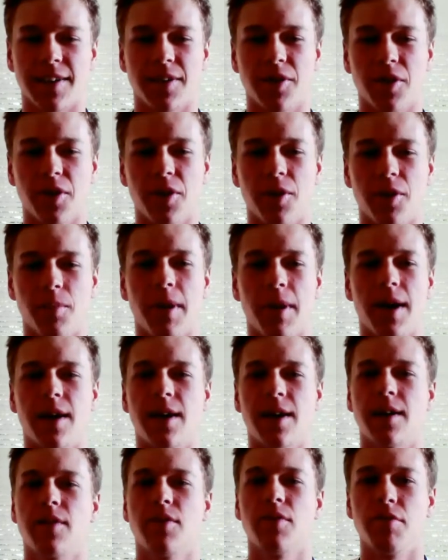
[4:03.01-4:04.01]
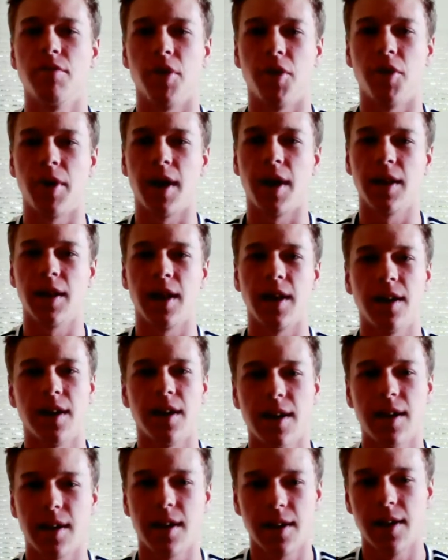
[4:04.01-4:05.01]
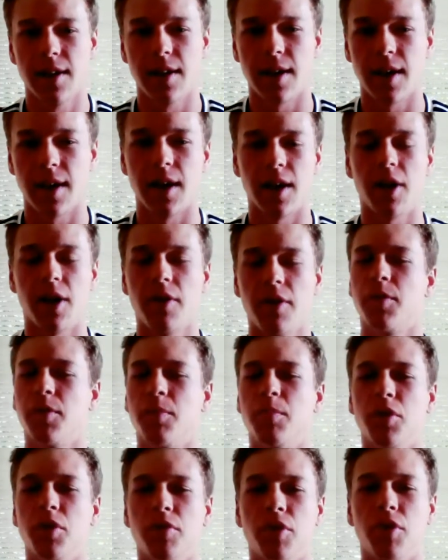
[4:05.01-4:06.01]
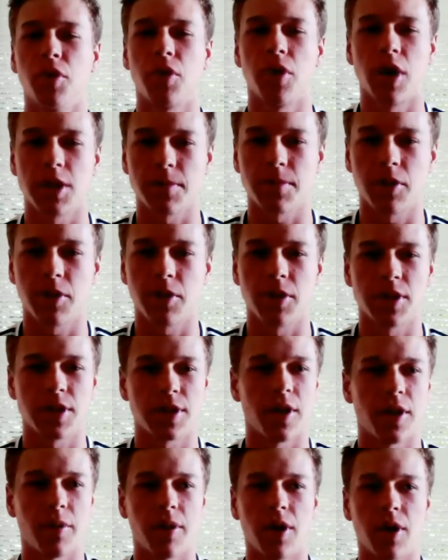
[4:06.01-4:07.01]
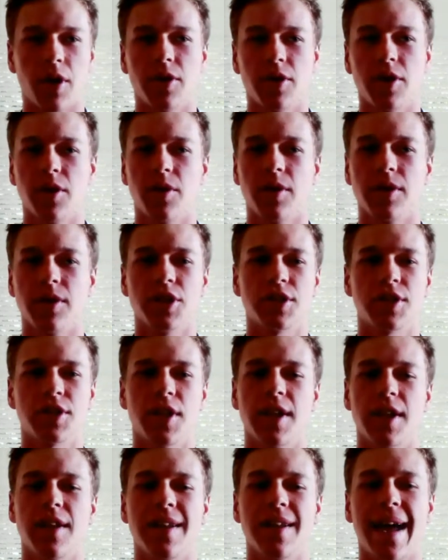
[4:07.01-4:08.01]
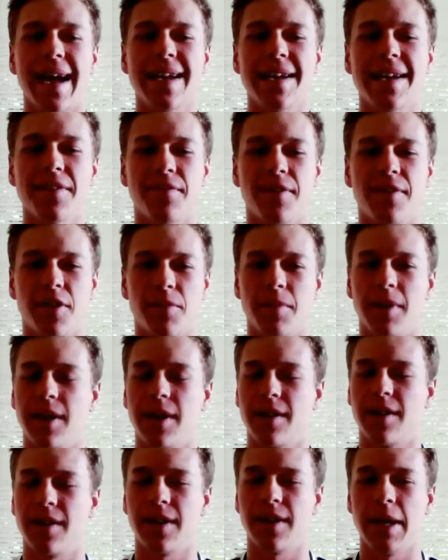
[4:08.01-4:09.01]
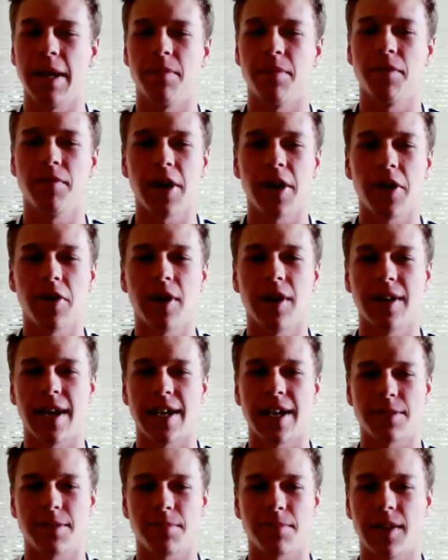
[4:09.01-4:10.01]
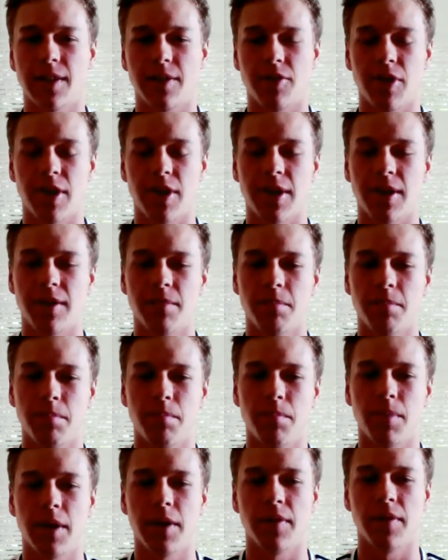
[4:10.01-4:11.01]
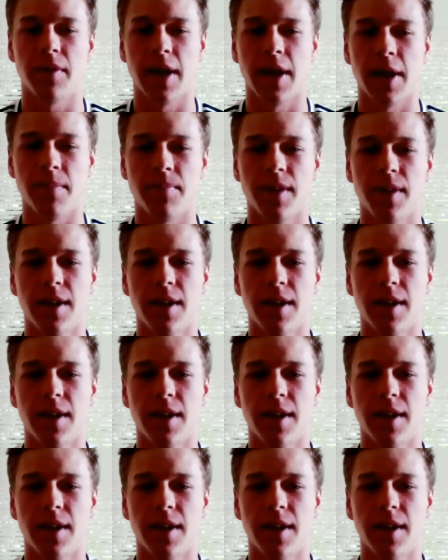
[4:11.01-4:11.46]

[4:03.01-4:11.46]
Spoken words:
goal by Varela off a beautiful cross by Cristiano Ronaldo, and just in the 95th minute of the game, the very last play of the game,